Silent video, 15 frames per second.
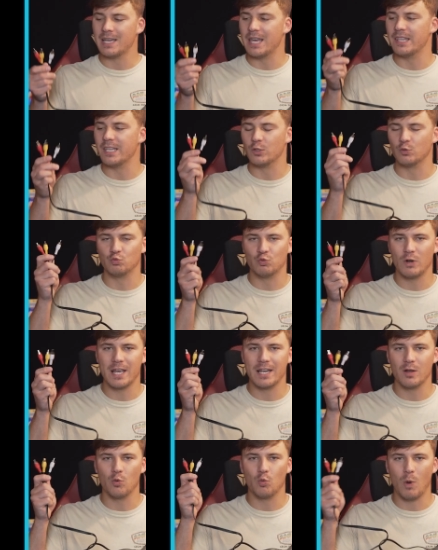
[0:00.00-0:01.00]
and then
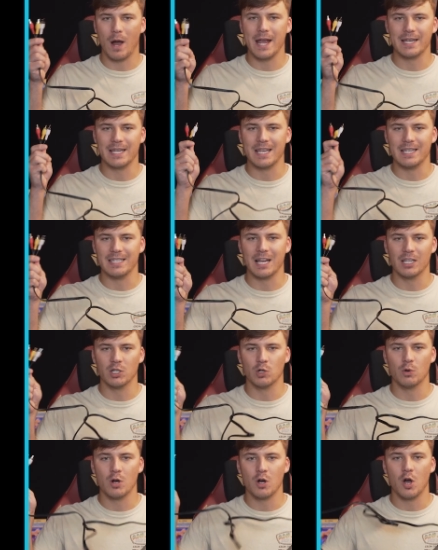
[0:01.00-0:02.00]
red, white, and
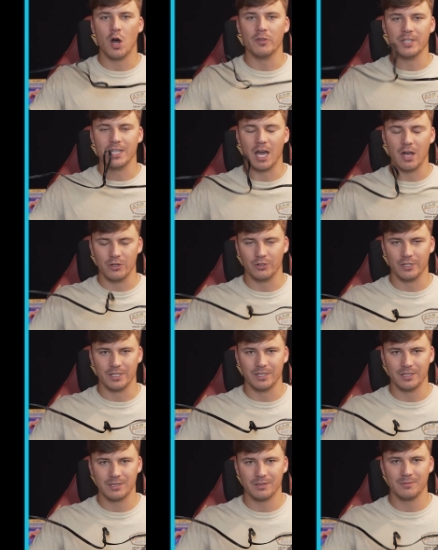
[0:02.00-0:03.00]
yellow on the other
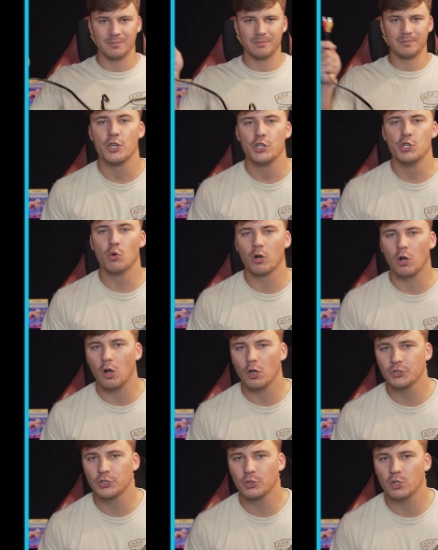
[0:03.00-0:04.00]
end. You are
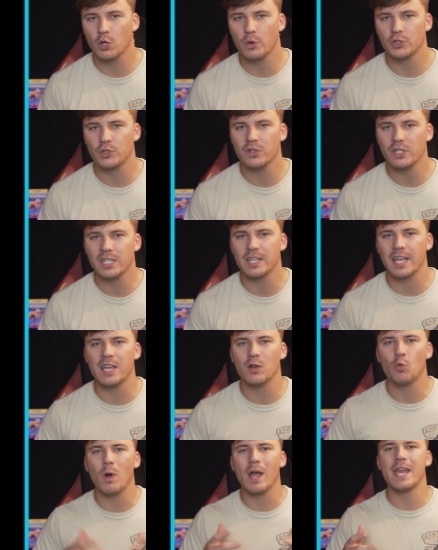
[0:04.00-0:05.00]
also going to need
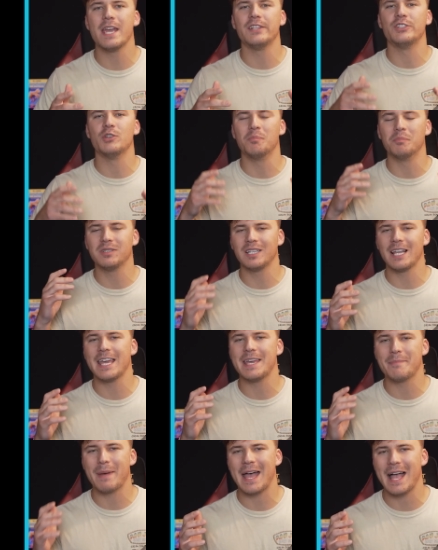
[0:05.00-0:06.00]
a way to
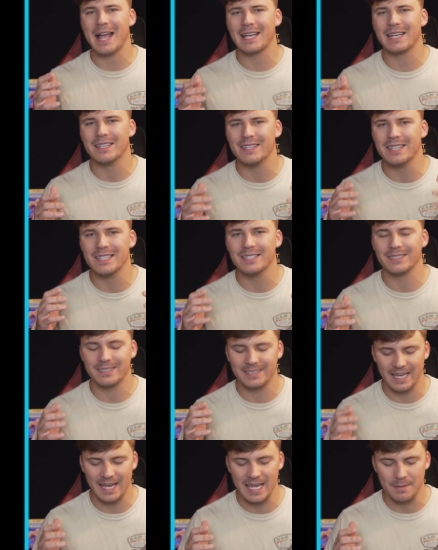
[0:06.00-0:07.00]
play back these
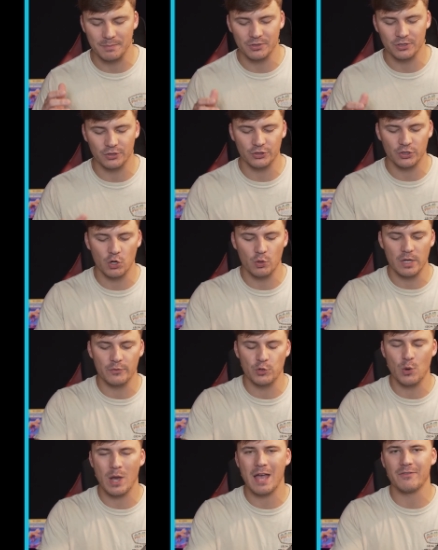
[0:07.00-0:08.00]
tapes. So
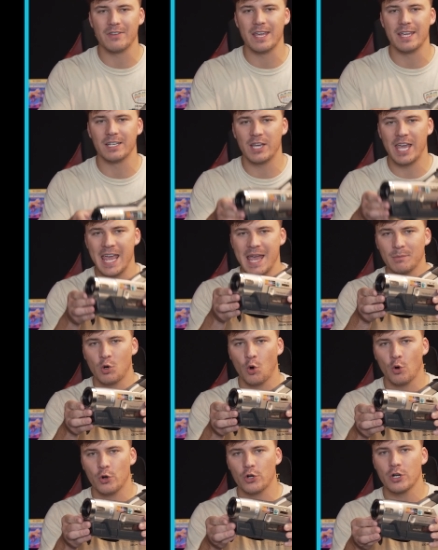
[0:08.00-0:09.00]
if you have a
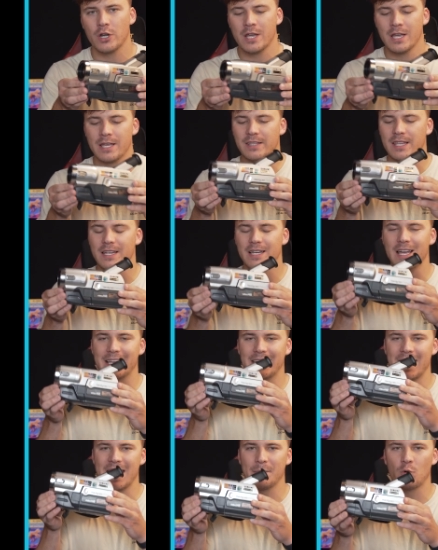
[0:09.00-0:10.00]
camcorder, then a
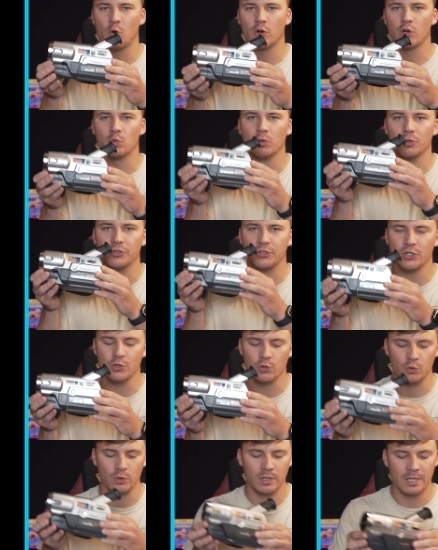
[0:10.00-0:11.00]
camcorder will
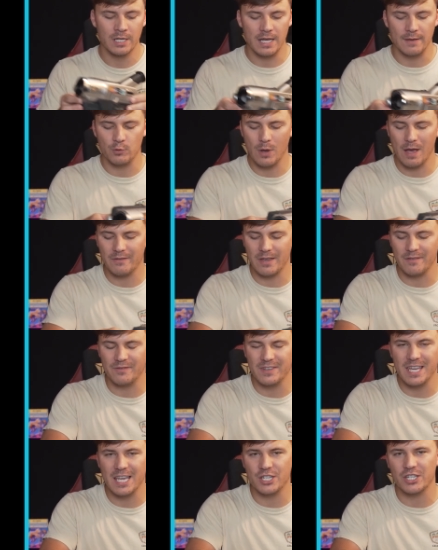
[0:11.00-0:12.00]
do. If you have a
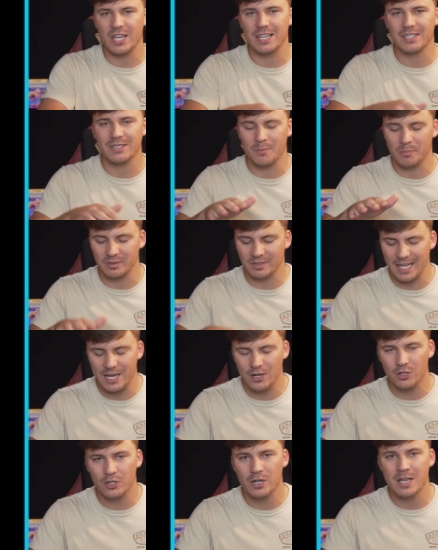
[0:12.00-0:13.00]
VHS
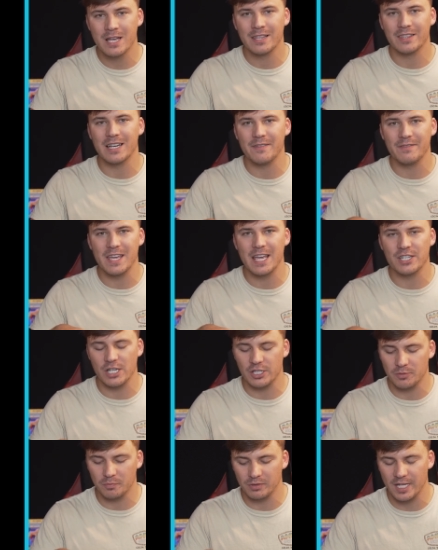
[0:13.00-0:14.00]
player, then a
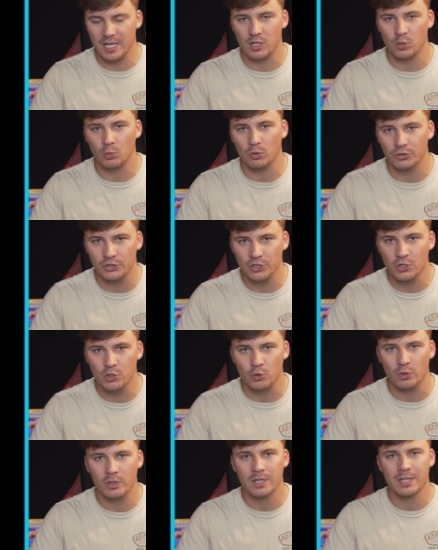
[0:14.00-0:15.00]
VHS player will
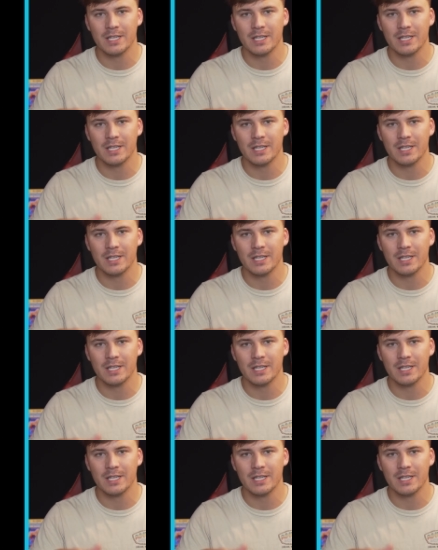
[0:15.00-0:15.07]
do.